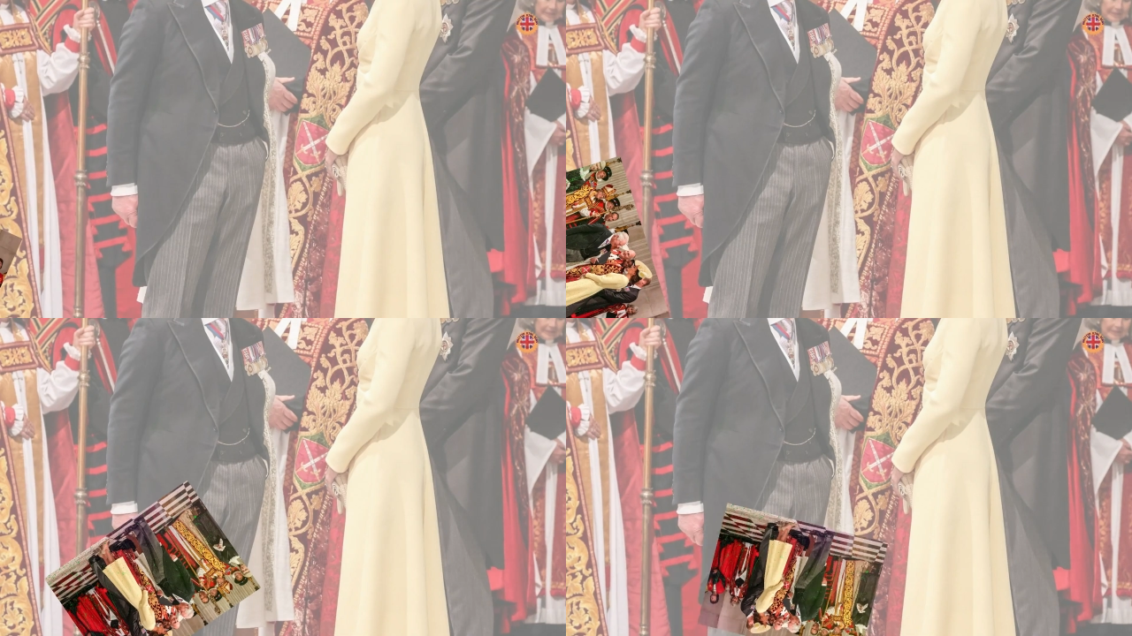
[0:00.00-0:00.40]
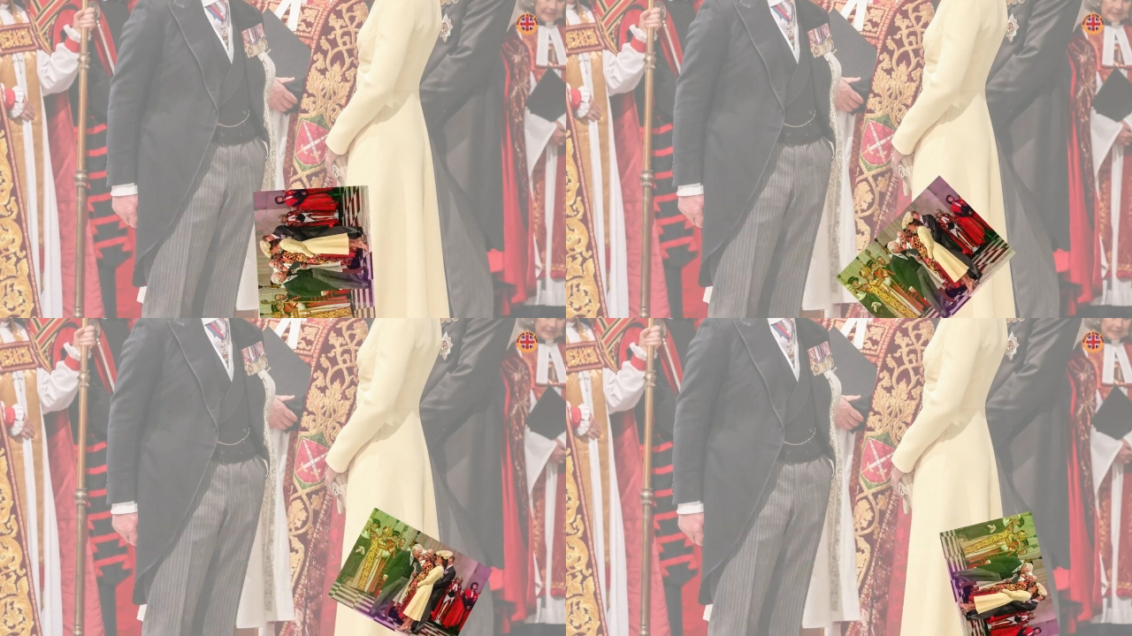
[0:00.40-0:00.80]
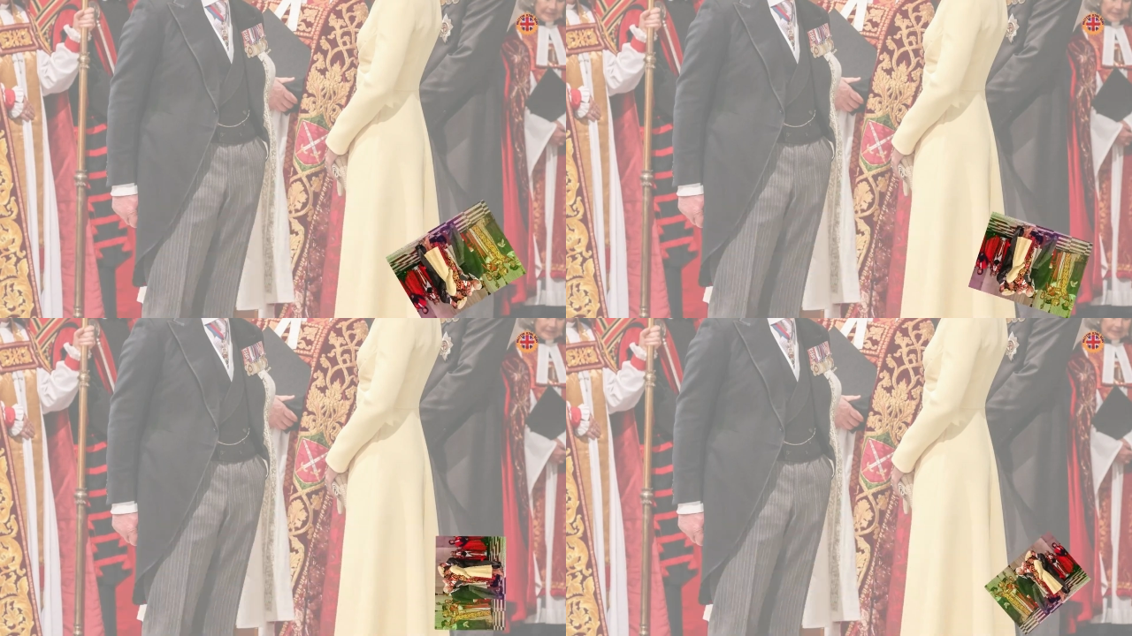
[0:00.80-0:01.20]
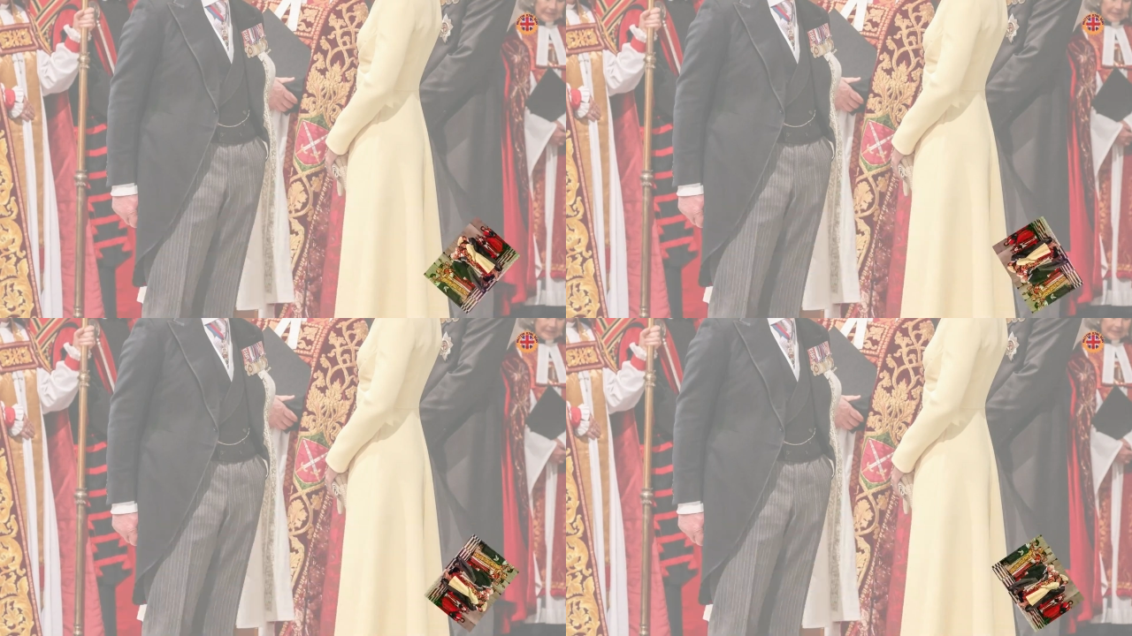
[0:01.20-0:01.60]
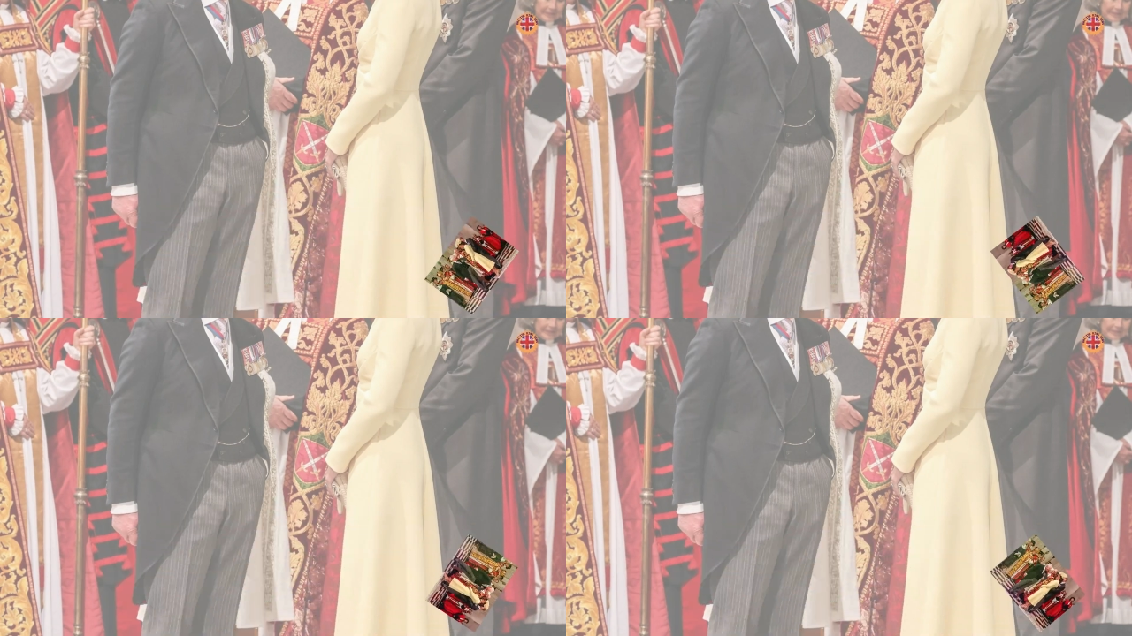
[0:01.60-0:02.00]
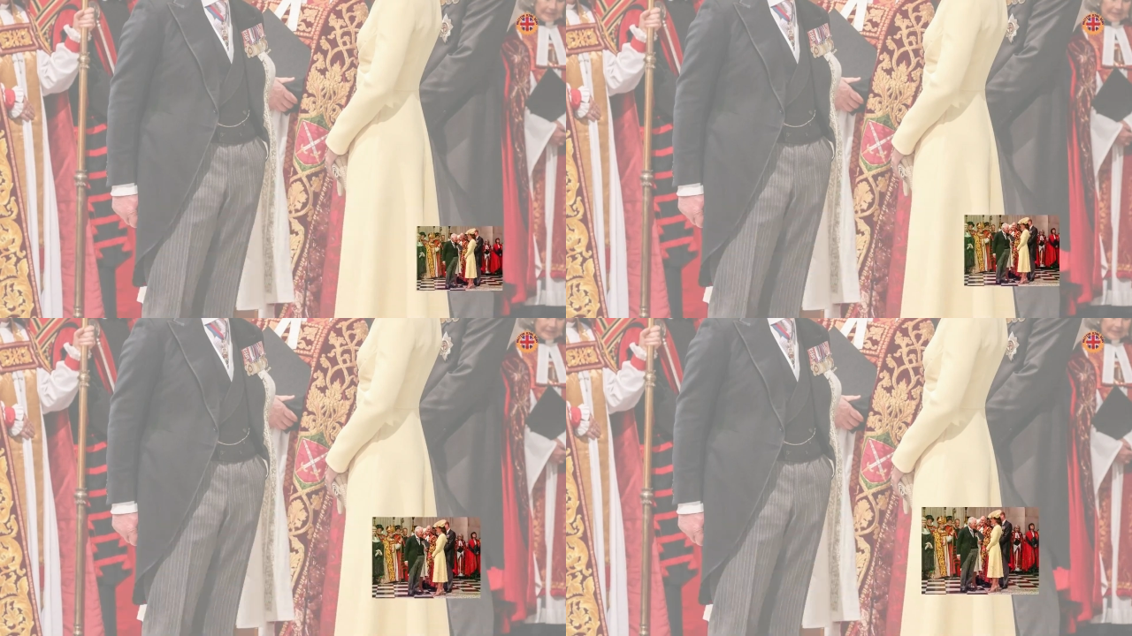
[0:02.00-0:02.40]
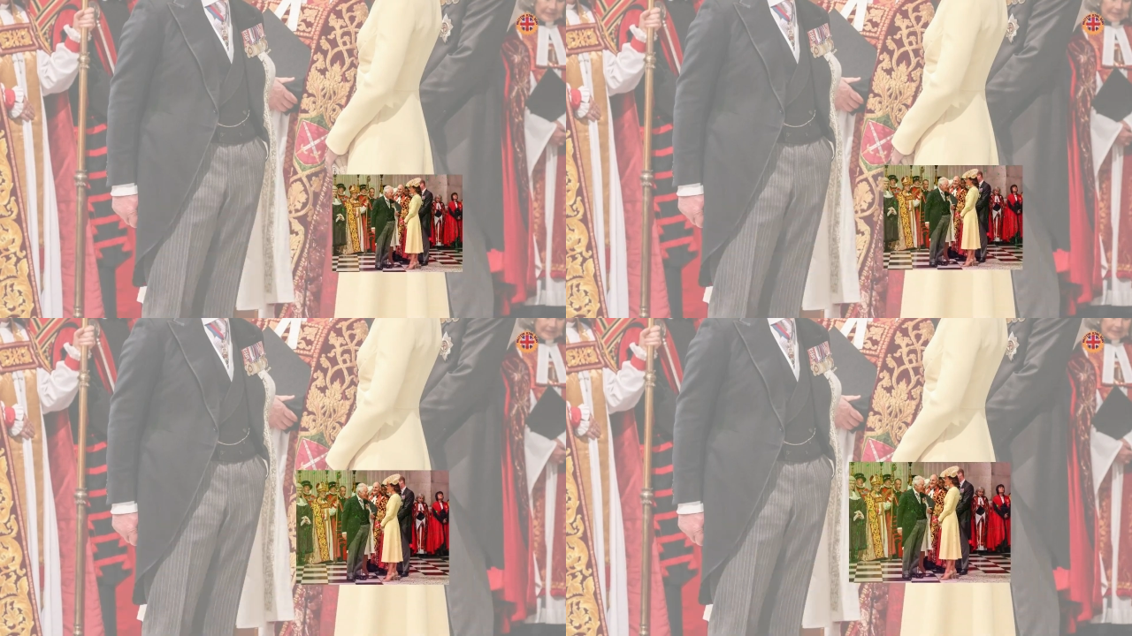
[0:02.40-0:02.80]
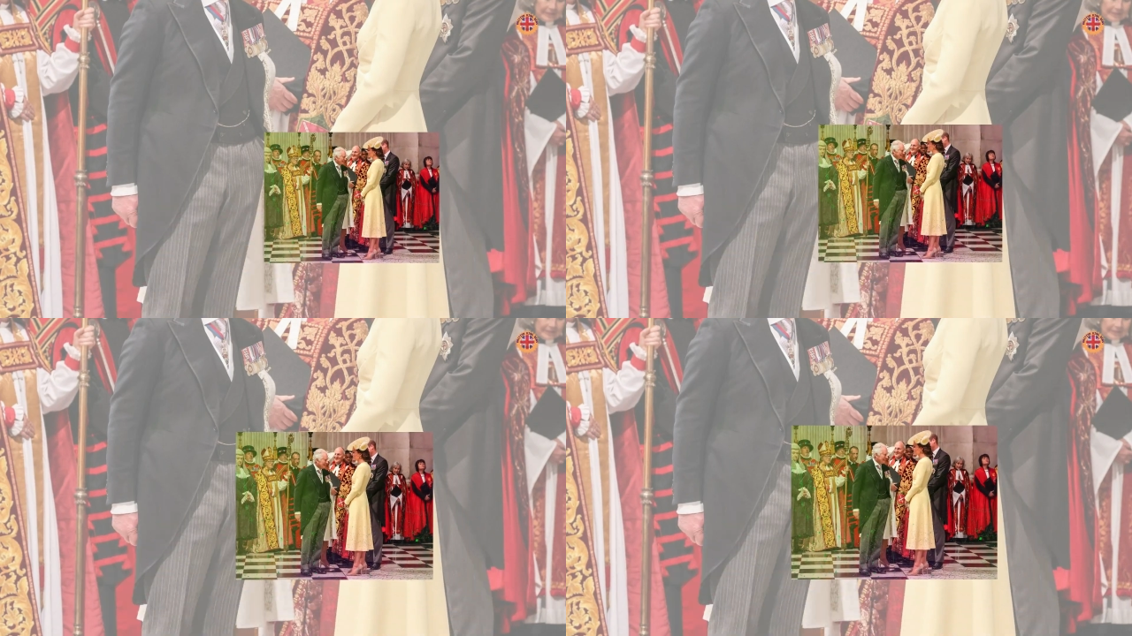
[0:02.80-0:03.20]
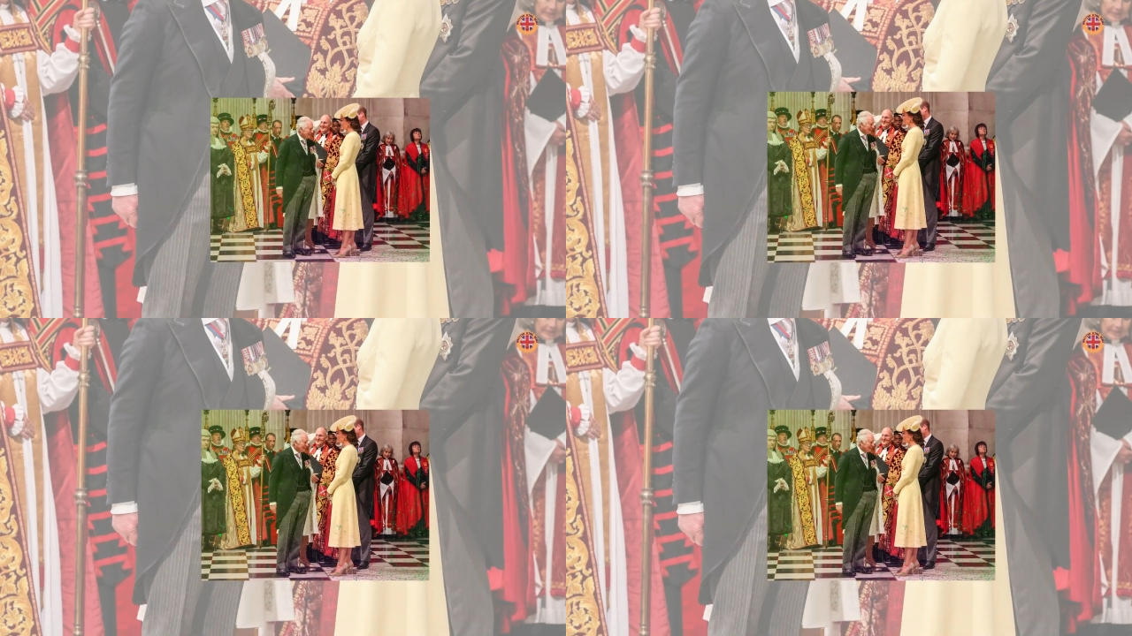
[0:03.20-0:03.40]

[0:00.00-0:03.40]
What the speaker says: (no speaker visible)